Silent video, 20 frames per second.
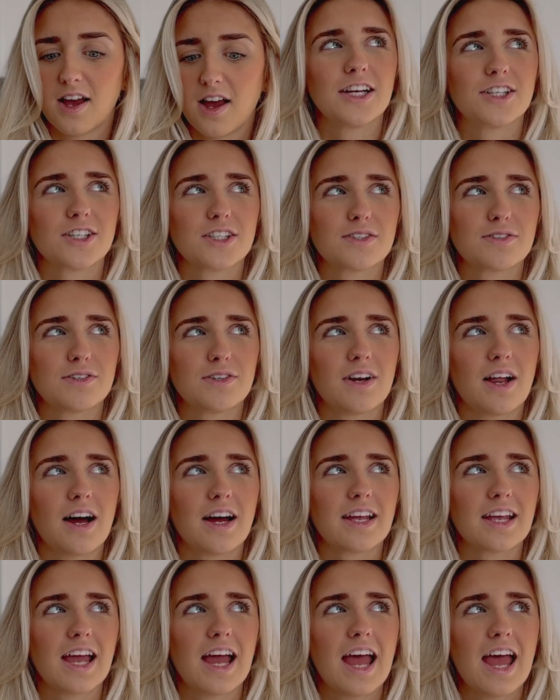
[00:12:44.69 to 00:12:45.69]
I just feel
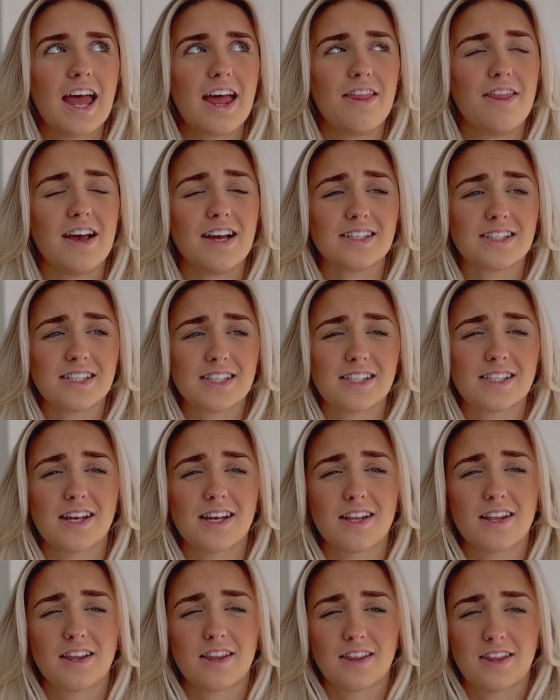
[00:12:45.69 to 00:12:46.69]
like there's
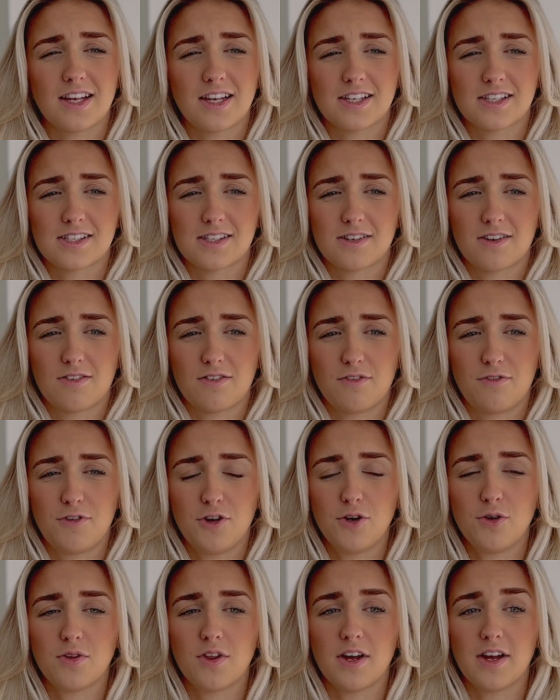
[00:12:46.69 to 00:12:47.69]
this
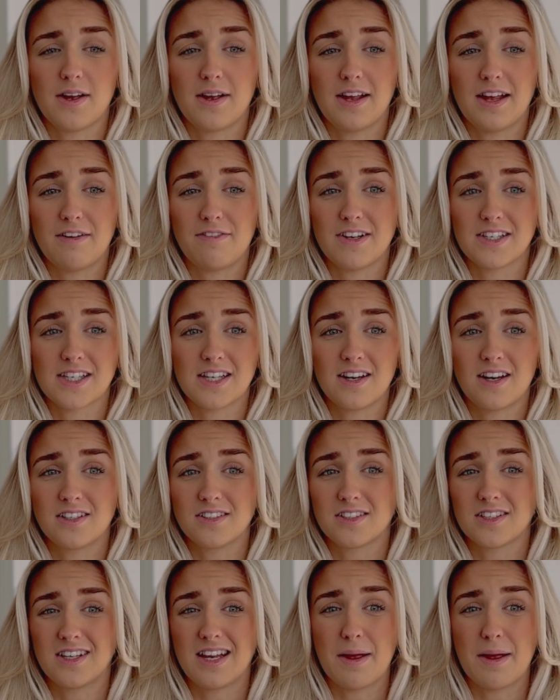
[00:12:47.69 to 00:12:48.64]
view that if it's in London,